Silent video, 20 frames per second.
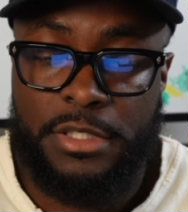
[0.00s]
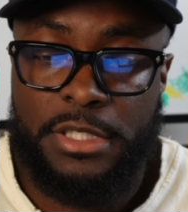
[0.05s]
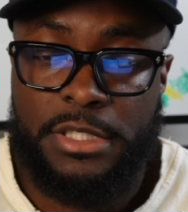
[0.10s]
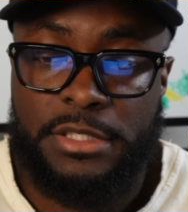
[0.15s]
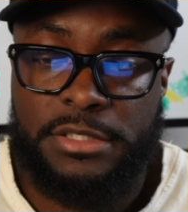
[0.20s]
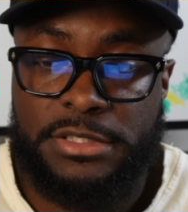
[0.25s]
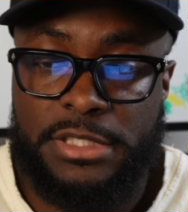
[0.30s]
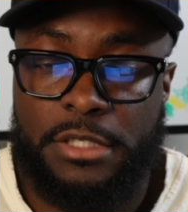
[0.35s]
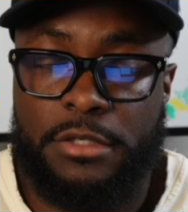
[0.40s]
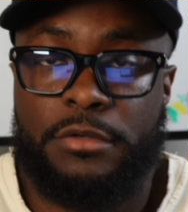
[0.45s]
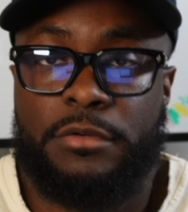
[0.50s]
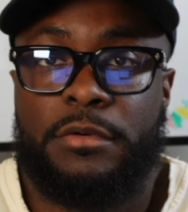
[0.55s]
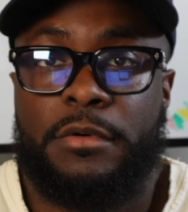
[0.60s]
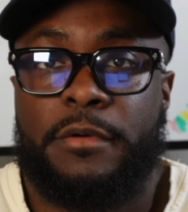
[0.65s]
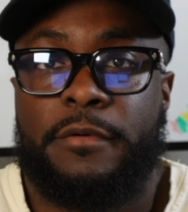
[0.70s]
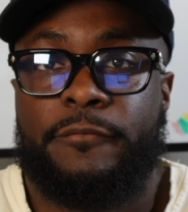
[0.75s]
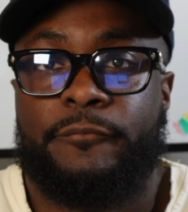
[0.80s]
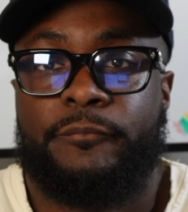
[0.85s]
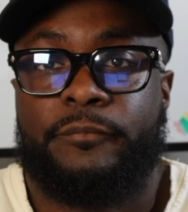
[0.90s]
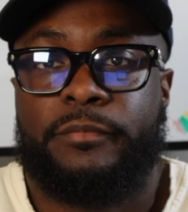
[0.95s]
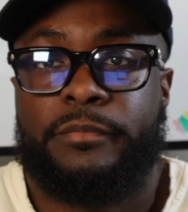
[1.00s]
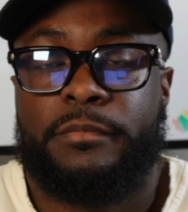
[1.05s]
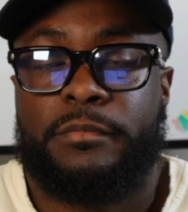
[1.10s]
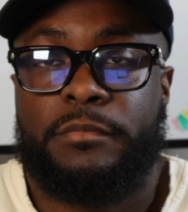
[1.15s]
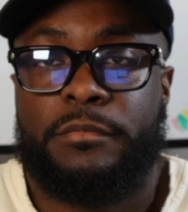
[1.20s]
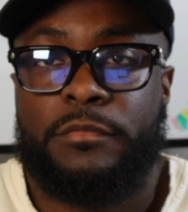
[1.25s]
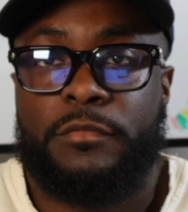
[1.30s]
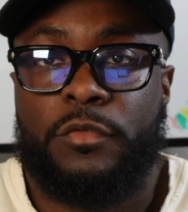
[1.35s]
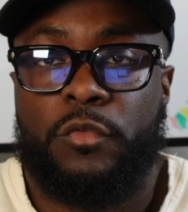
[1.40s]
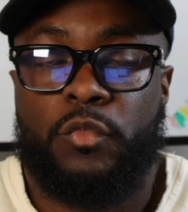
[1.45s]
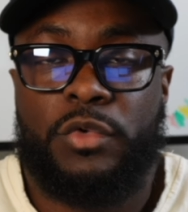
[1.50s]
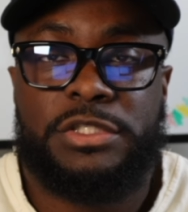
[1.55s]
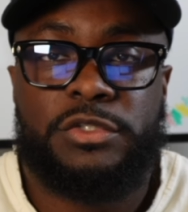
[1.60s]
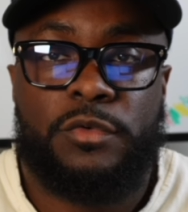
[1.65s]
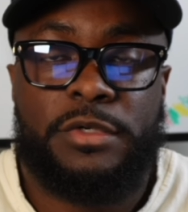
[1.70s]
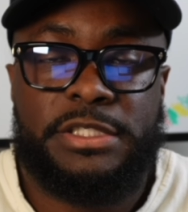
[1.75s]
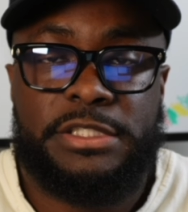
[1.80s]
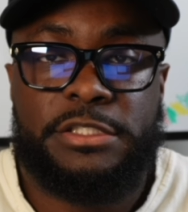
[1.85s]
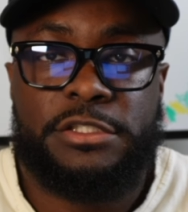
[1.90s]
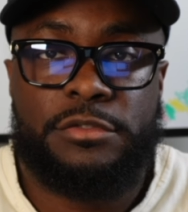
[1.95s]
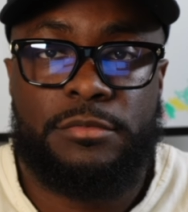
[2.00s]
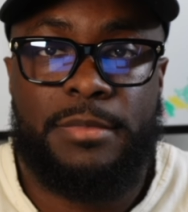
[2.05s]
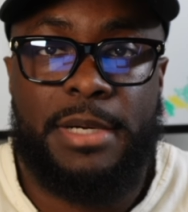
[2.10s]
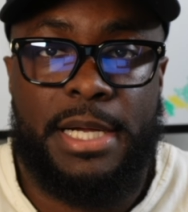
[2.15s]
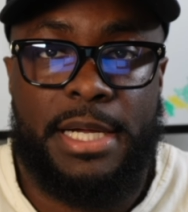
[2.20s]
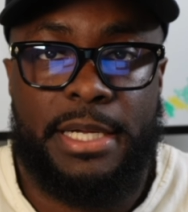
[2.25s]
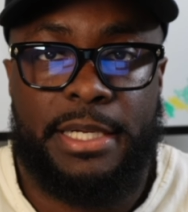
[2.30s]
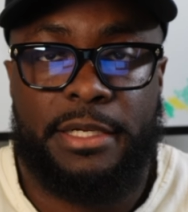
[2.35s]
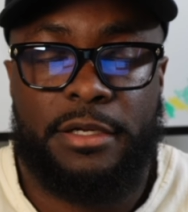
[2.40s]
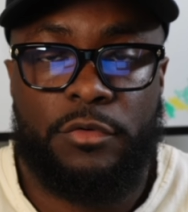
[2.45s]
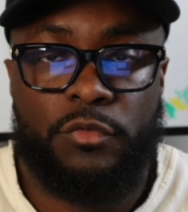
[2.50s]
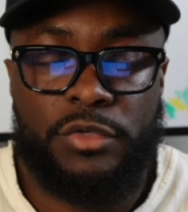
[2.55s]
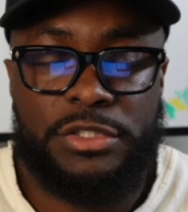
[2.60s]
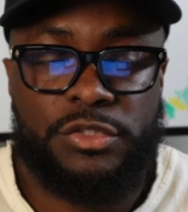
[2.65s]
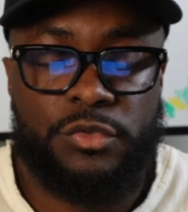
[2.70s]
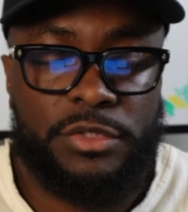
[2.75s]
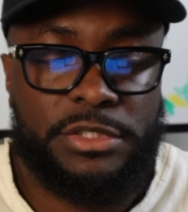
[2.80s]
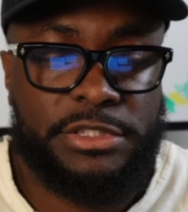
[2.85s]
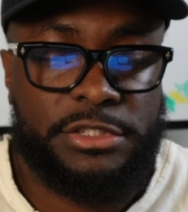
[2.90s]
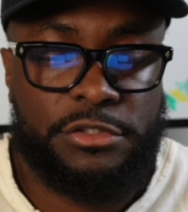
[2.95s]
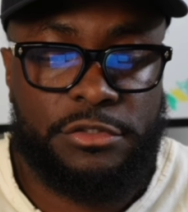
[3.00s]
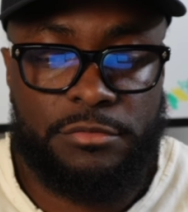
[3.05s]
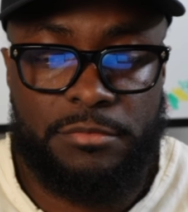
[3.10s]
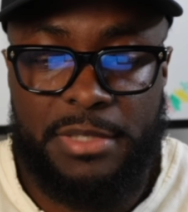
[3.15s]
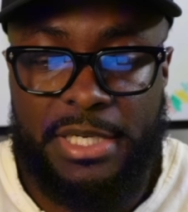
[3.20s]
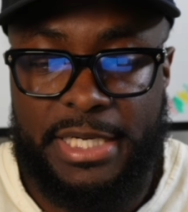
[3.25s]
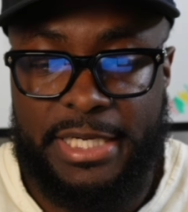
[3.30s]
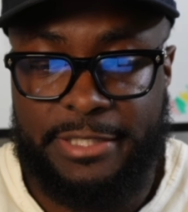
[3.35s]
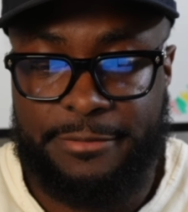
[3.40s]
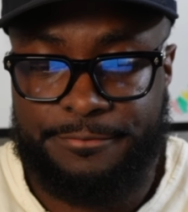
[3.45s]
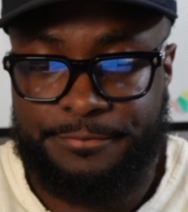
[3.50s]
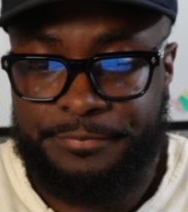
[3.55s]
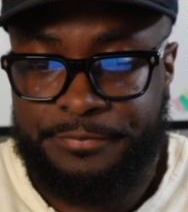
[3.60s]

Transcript: So Which one should you buy? Which one should you buy?